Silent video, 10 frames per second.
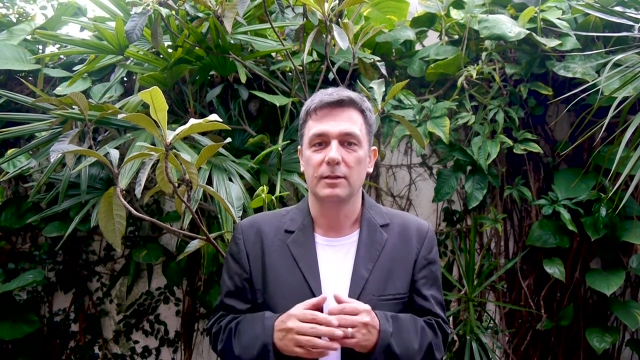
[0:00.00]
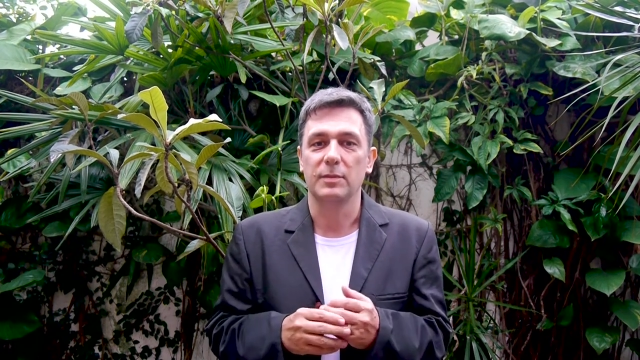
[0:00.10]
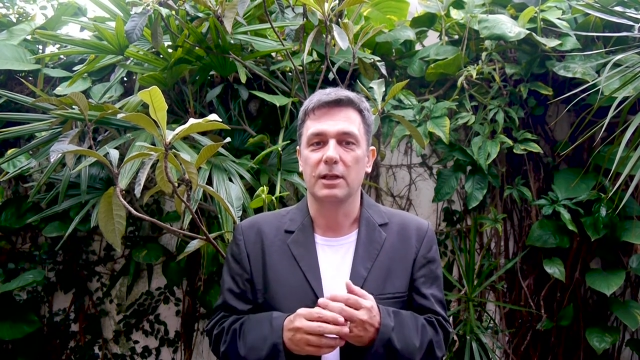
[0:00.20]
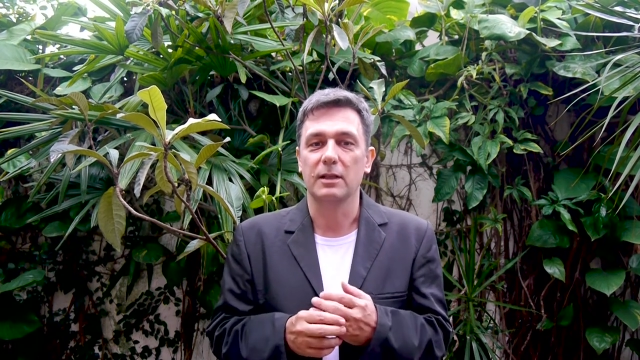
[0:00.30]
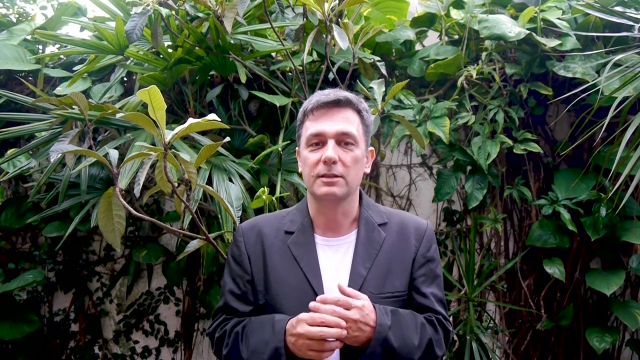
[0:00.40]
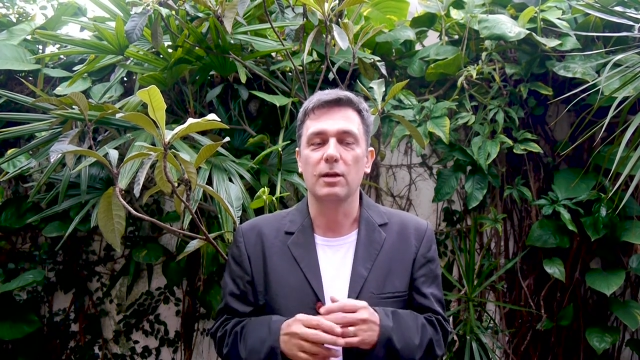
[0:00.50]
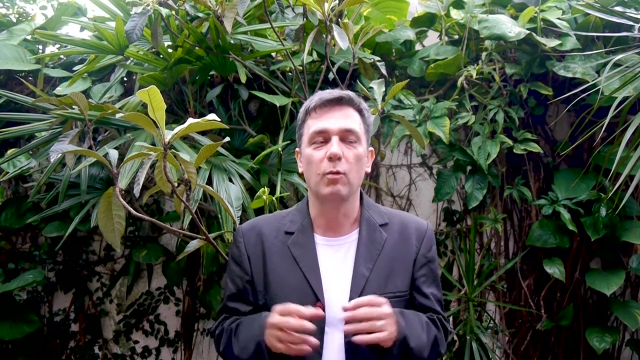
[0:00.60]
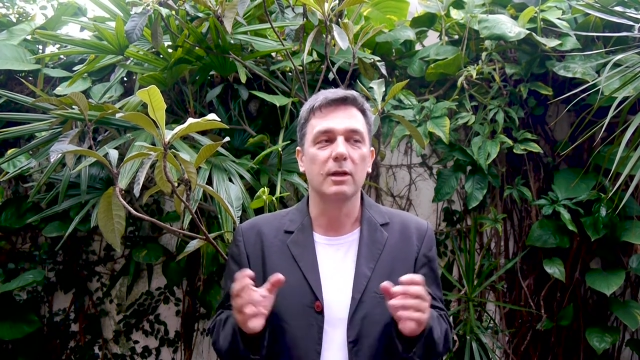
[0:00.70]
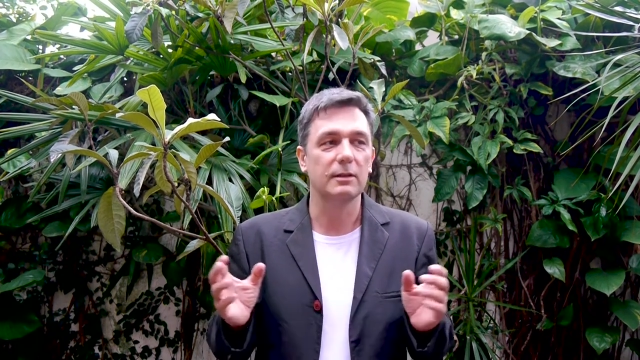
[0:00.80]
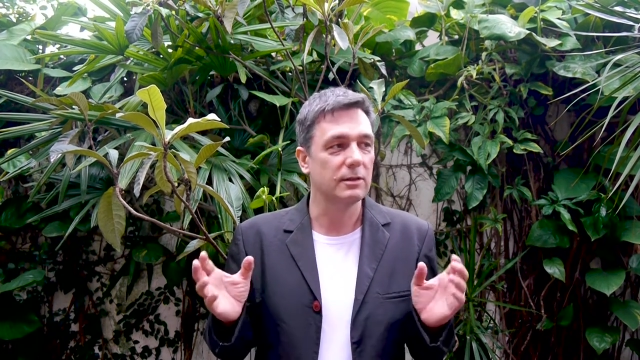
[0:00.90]
because he
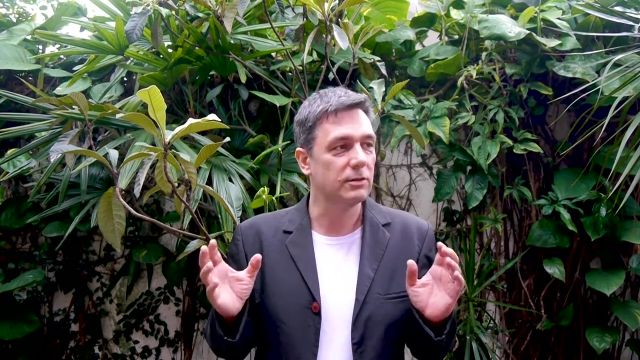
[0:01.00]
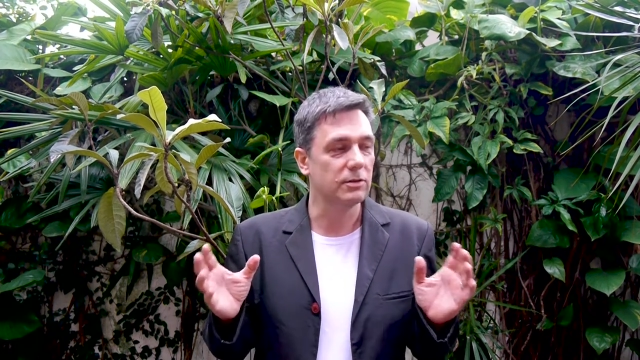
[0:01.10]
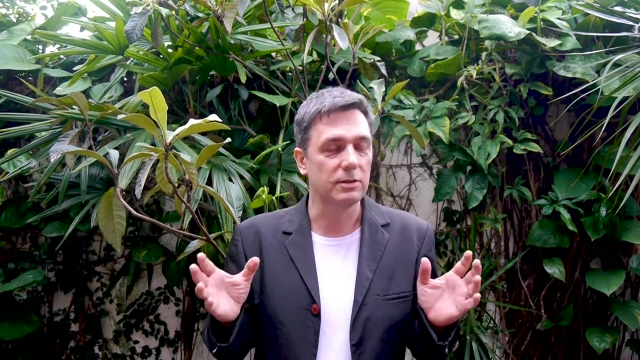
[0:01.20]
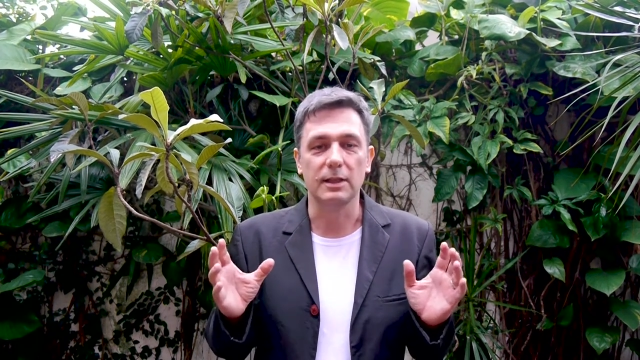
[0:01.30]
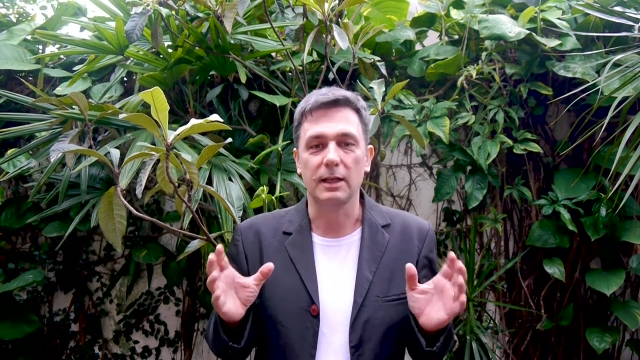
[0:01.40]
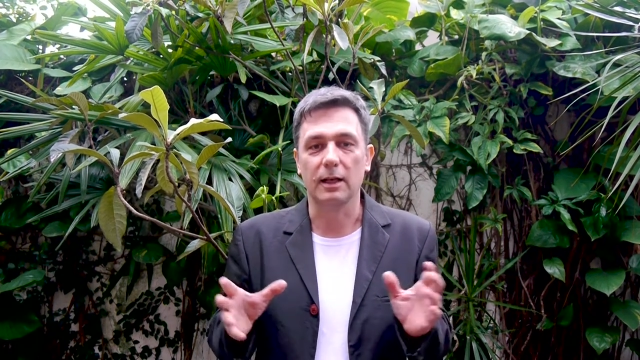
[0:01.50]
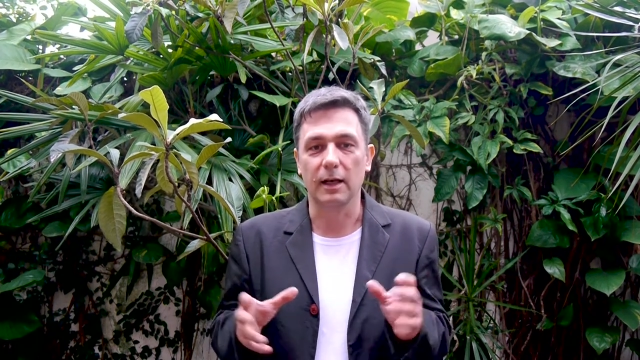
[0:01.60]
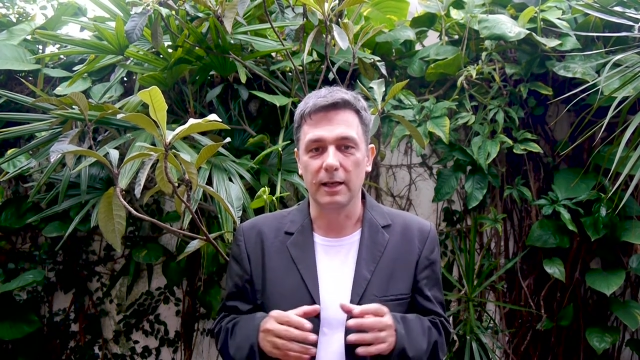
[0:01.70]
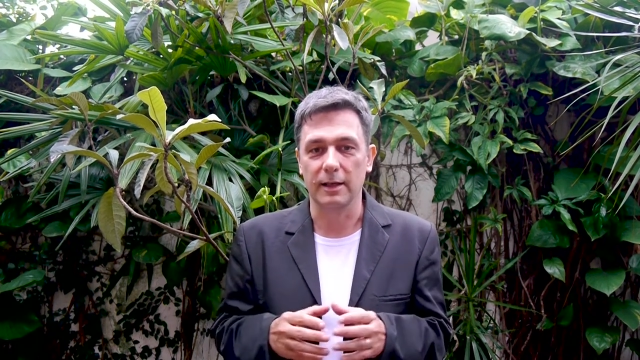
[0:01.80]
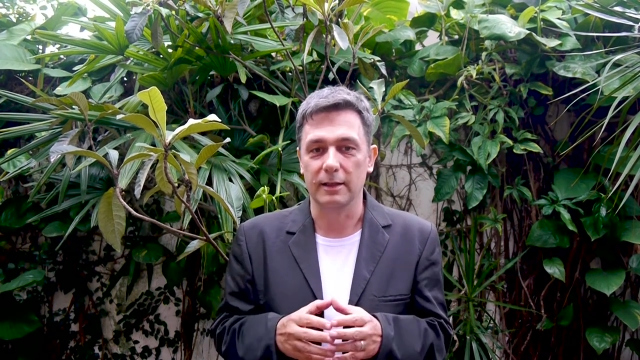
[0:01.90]
wanted to see
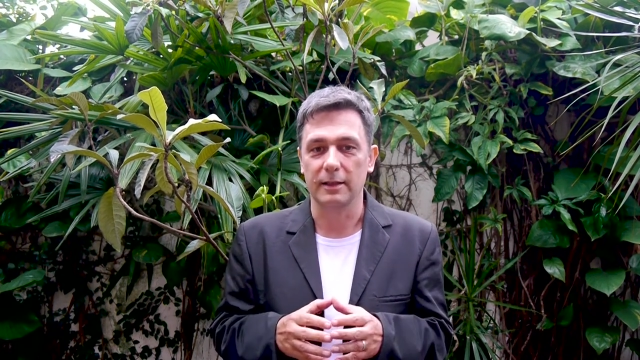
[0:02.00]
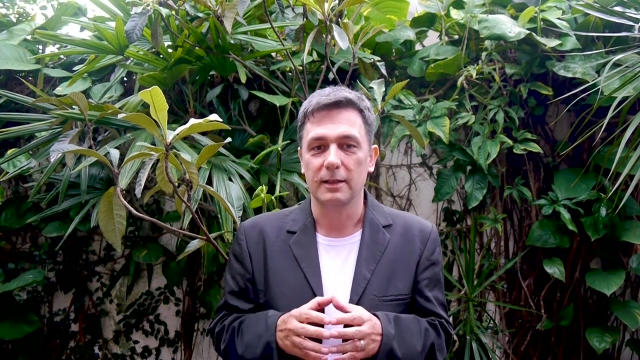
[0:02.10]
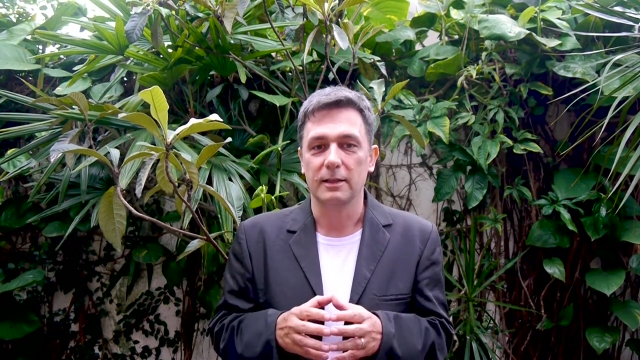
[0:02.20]
clear